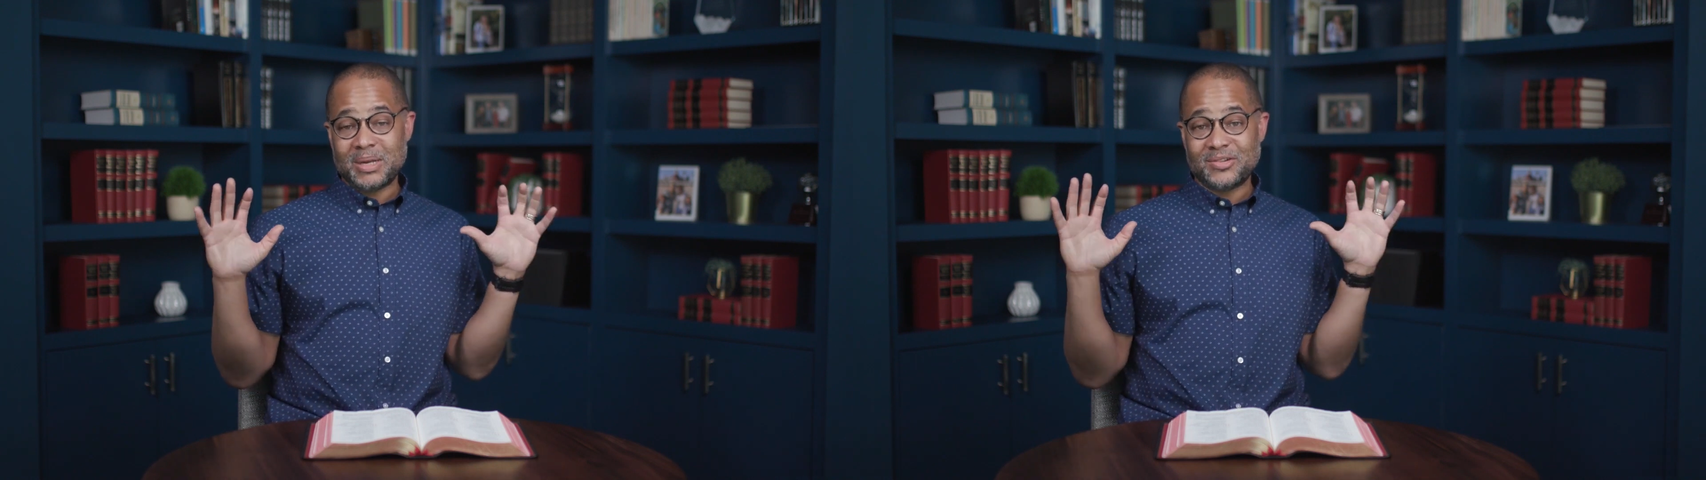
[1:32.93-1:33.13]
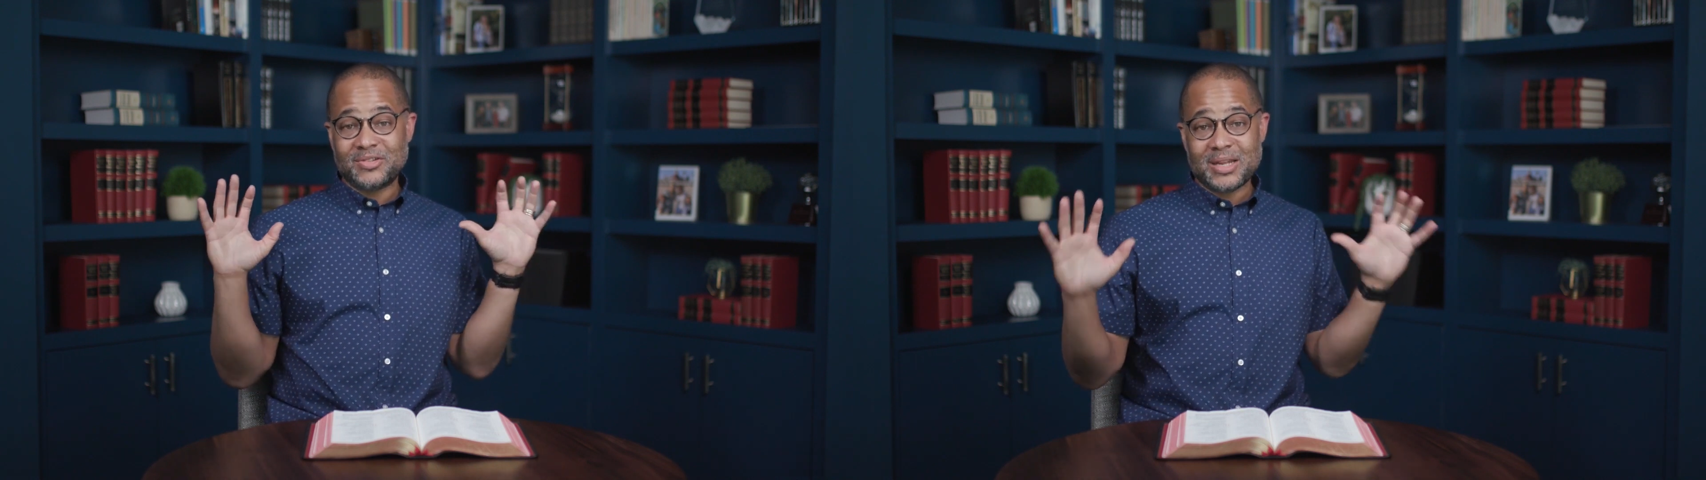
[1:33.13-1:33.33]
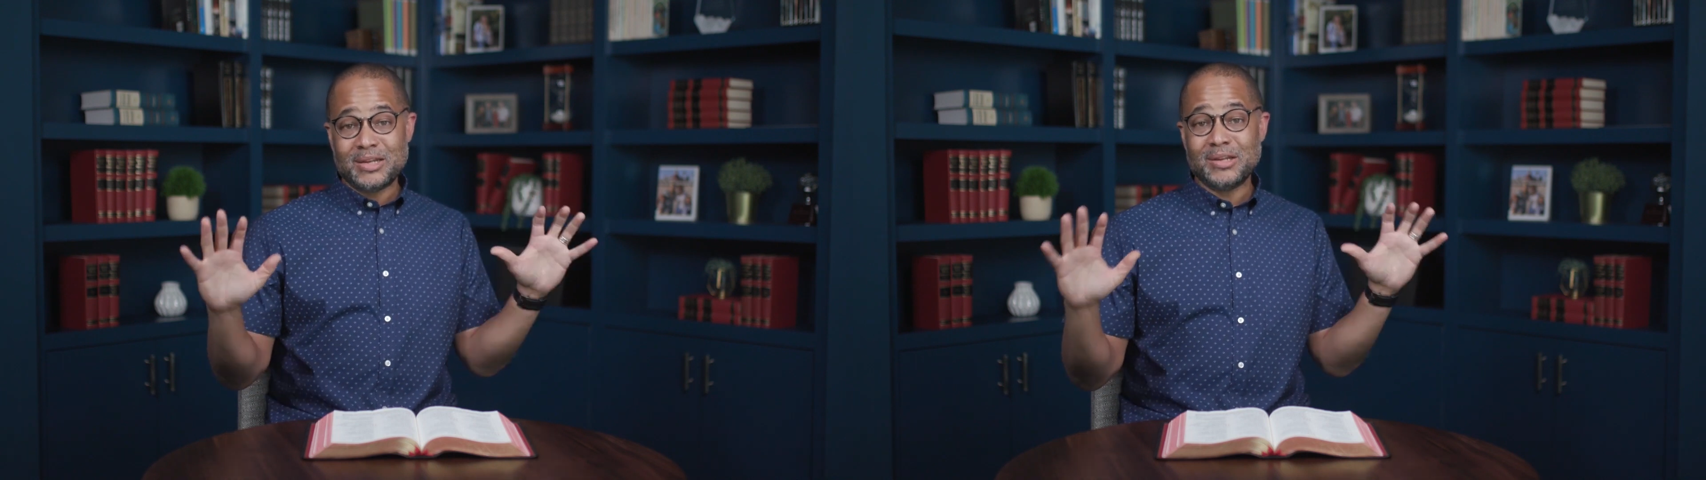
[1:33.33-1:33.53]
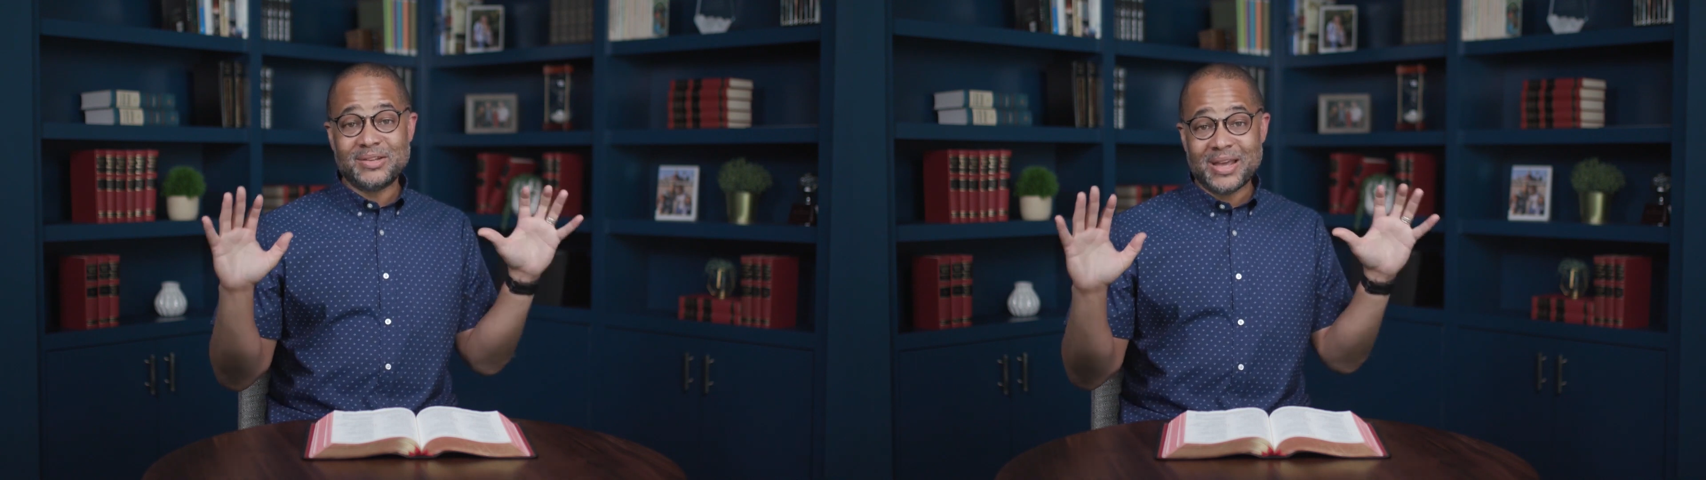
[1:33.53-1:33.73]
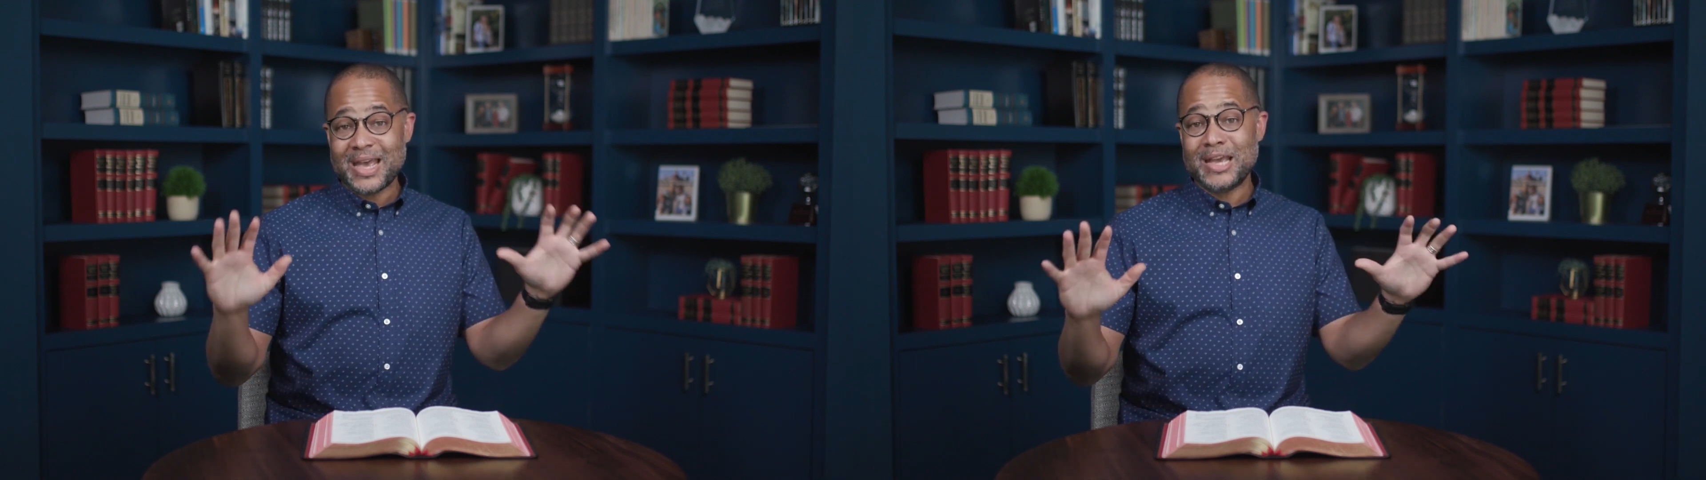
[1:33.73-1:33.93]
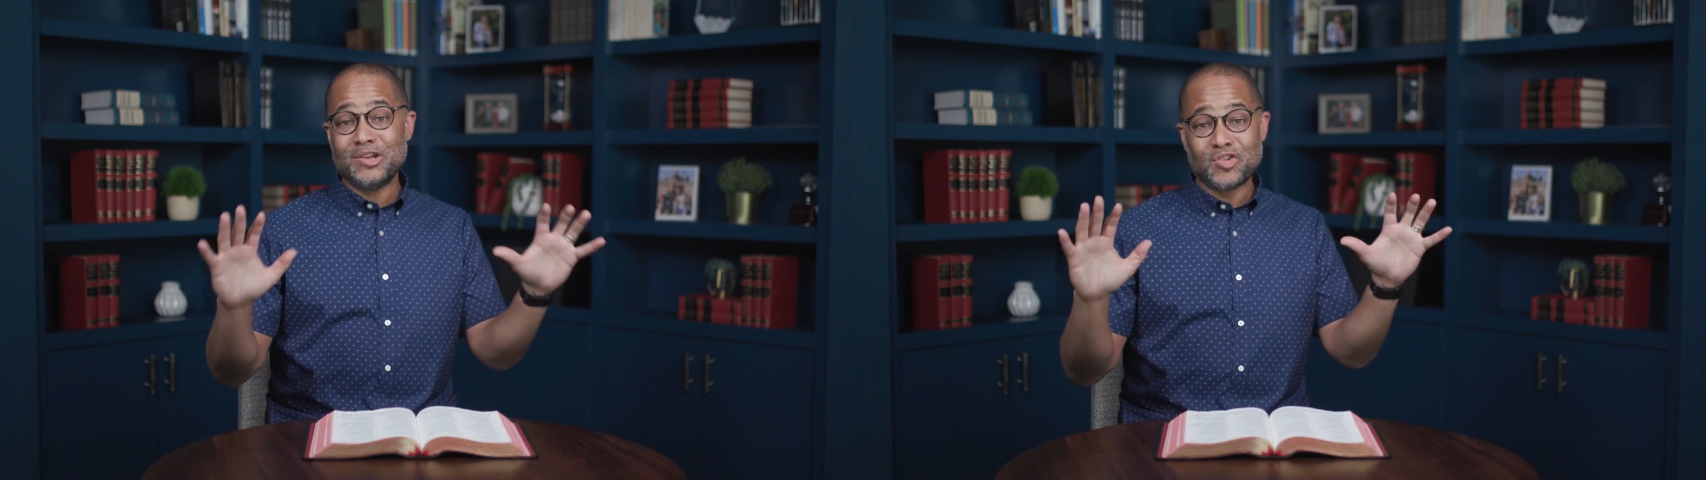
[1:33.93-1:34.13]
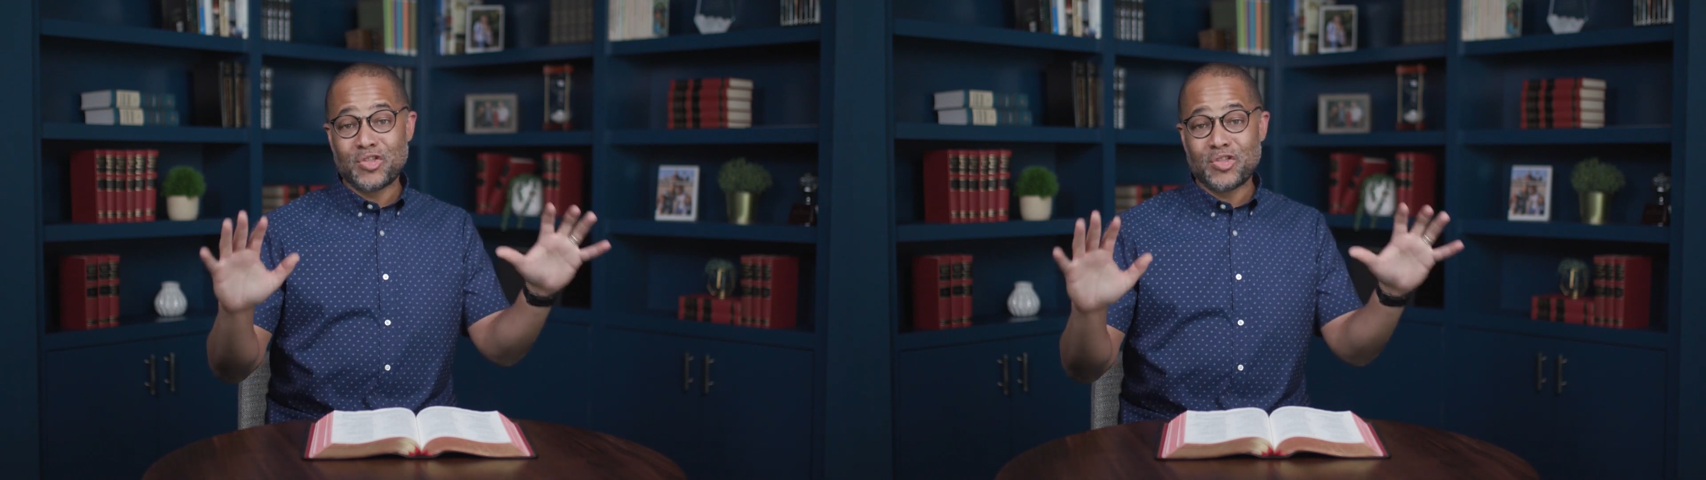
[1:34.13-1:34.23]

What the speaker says: been extended to age